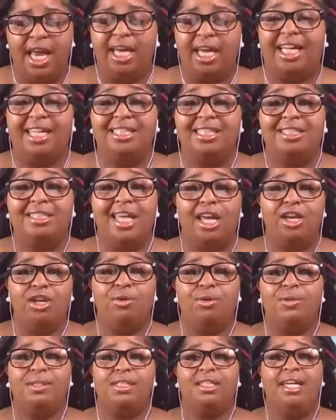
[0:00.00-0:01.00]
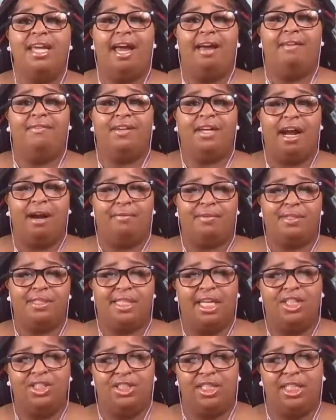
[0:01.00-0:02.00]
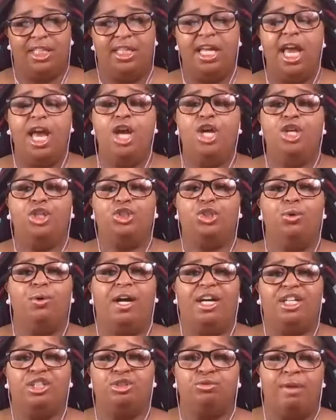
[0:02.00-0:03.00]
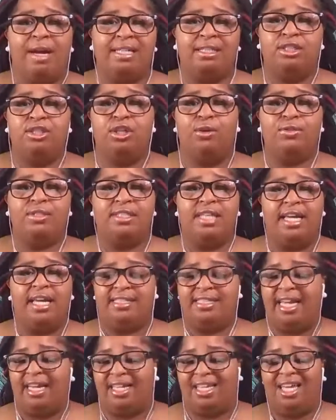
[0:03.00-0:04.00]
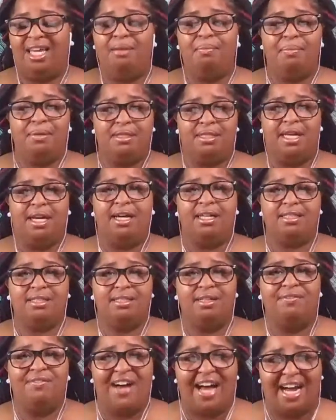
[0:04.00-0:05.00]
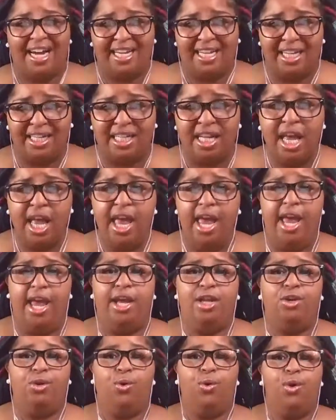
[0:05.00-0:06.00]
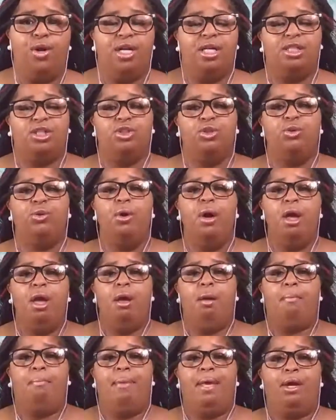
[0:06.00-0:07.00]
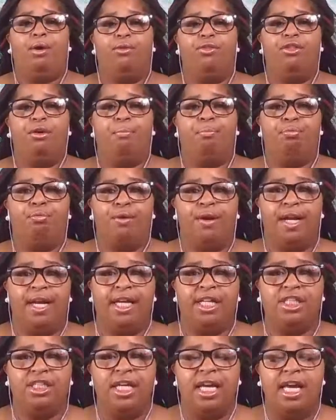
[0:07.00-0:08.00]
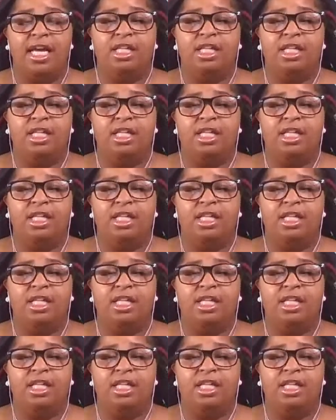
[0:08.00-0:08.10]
continuously having conversation to address those things that keep us divided in order to build the bridge,